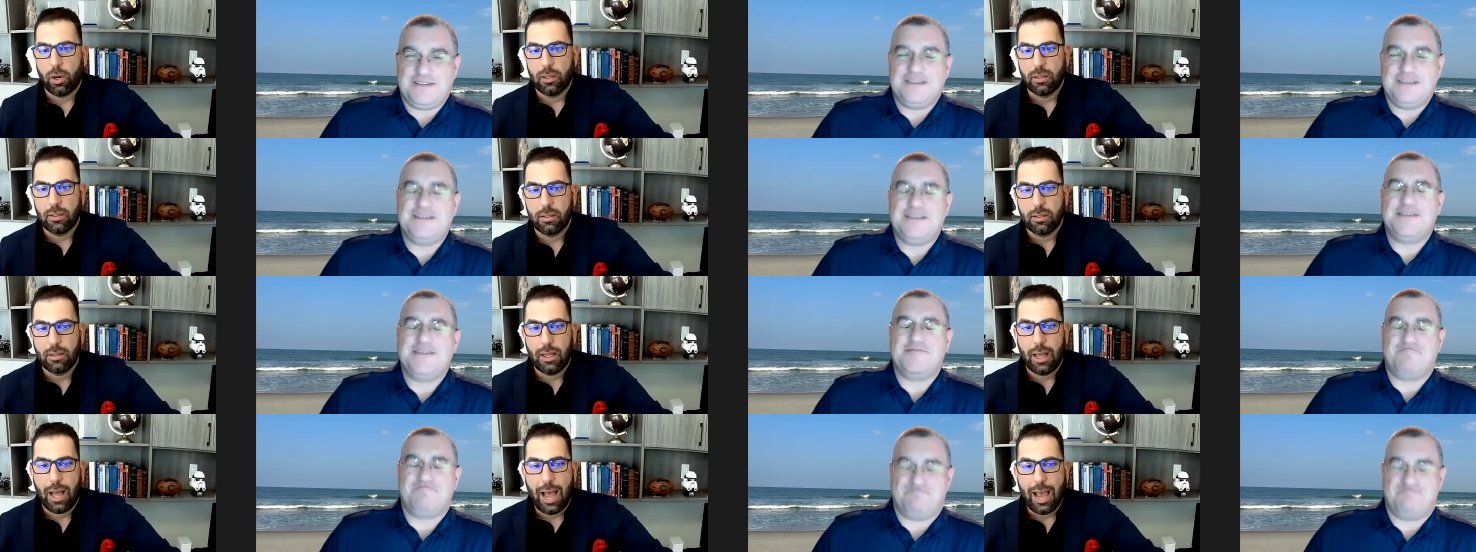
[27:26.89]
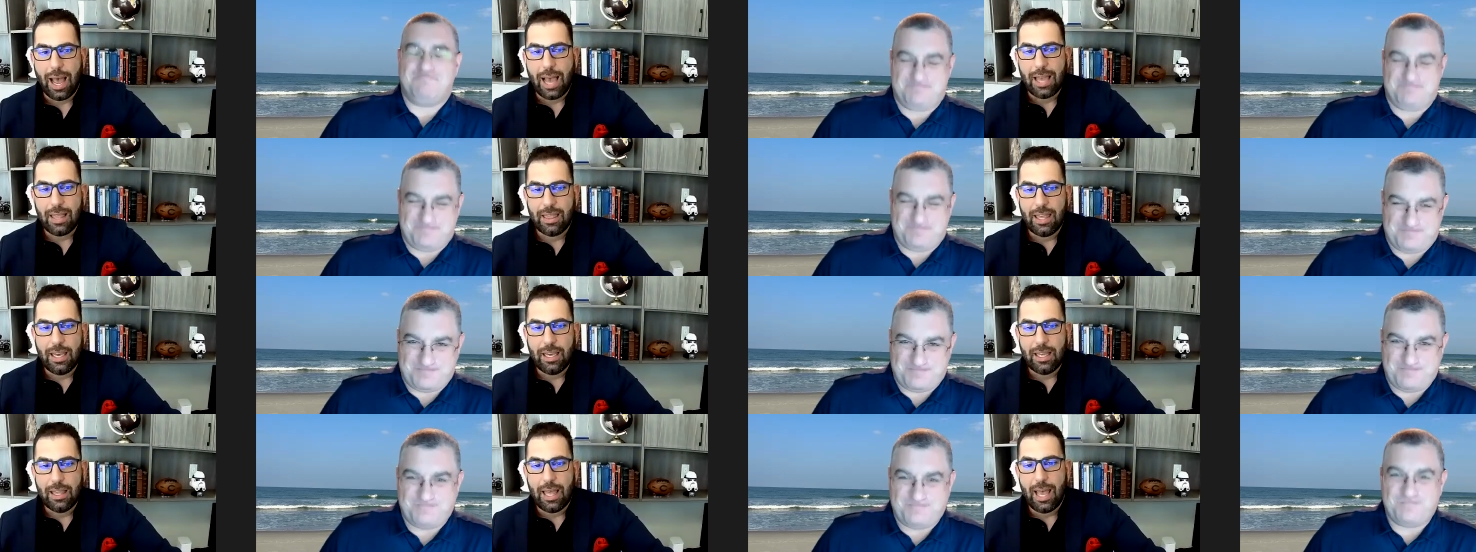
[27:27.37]
Speaker 1: I think
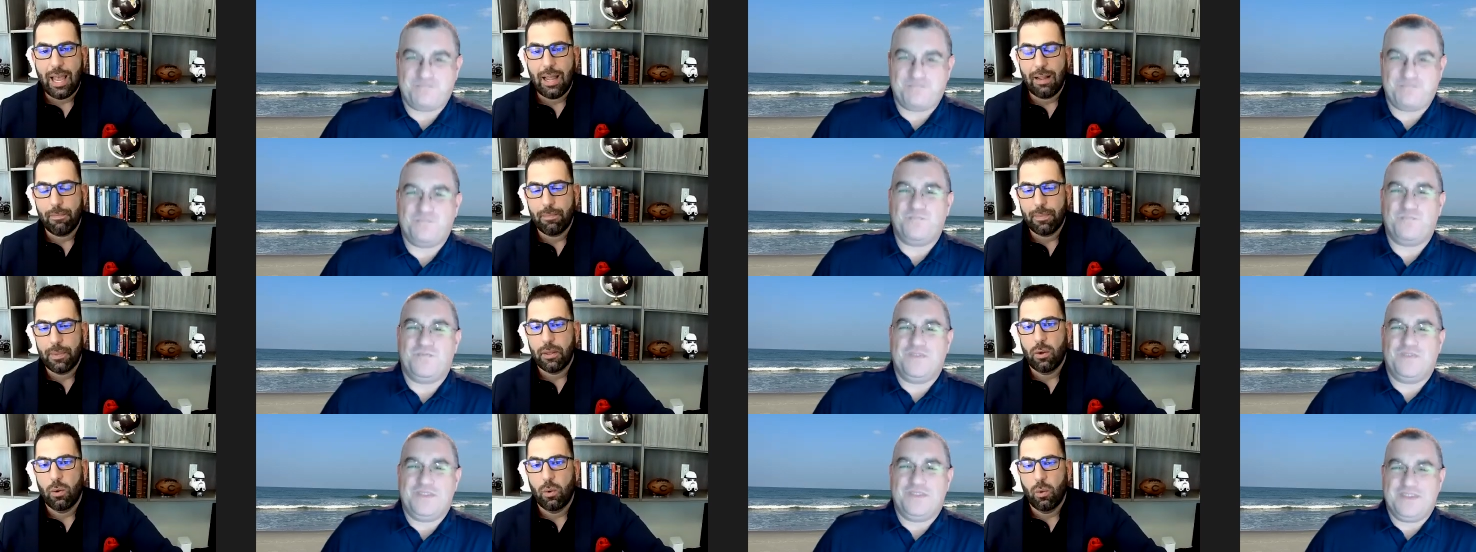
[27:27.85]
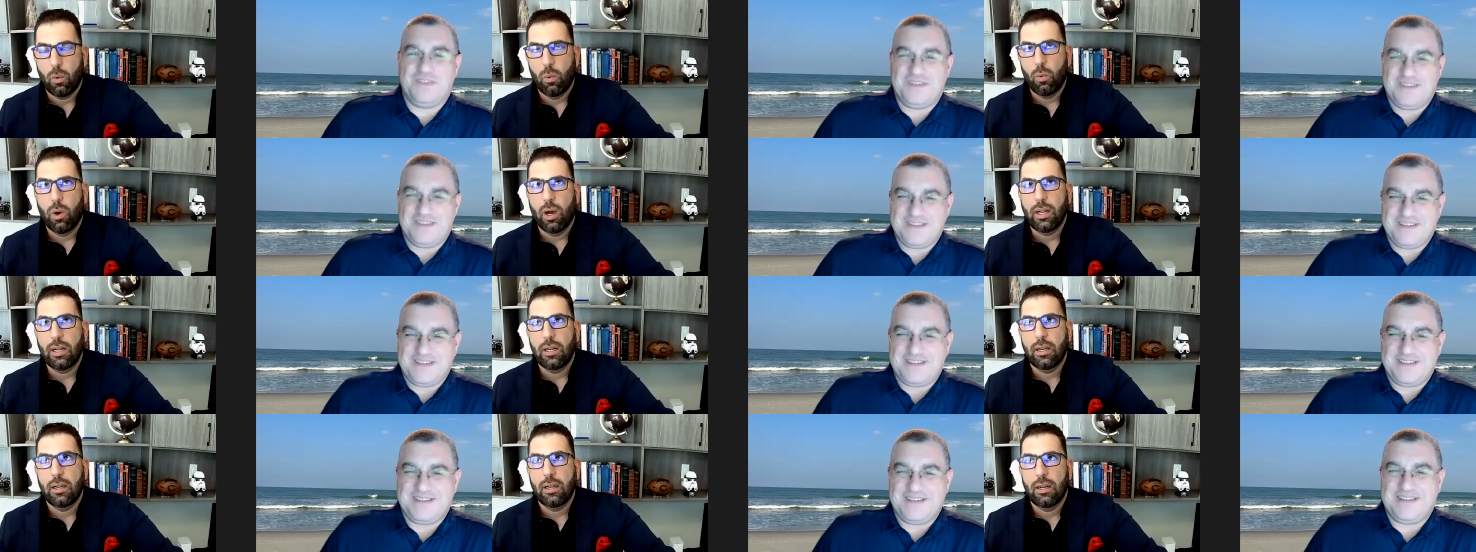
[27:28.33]
that
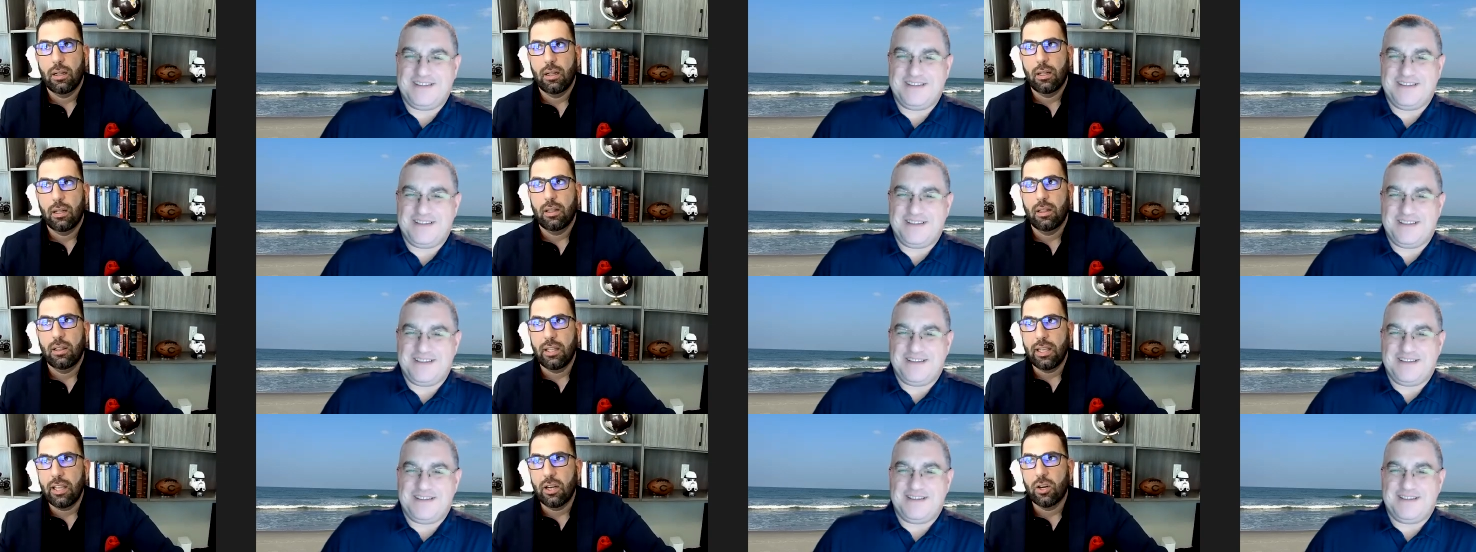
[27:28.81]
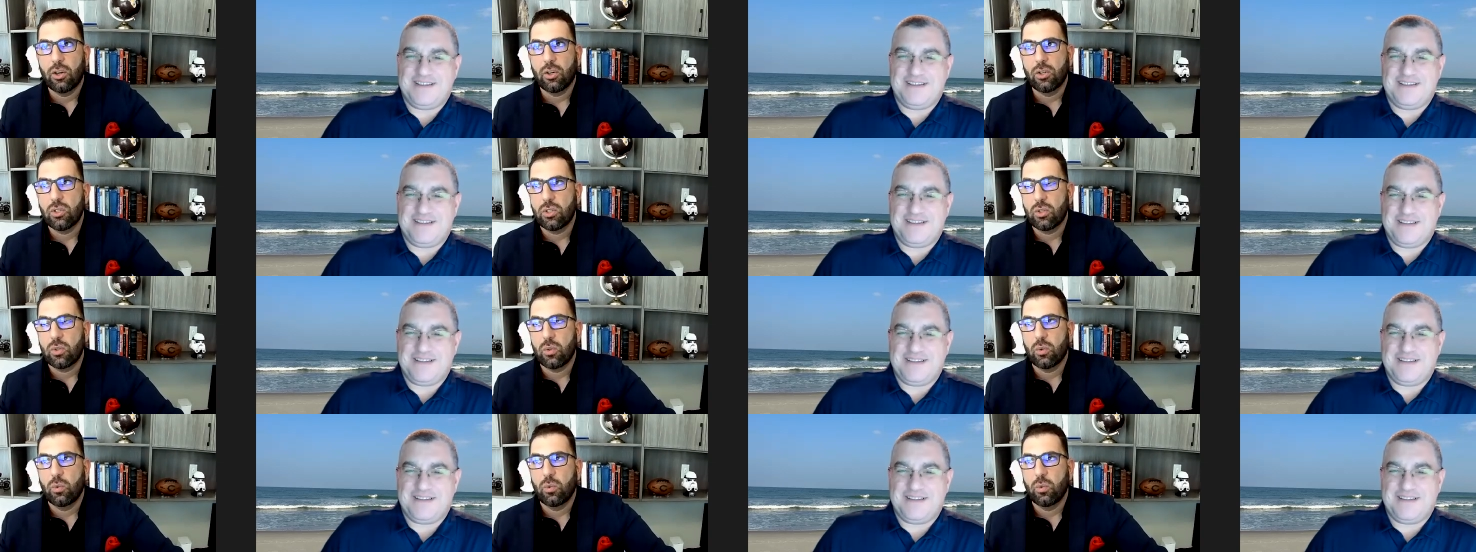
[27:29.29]
what leaders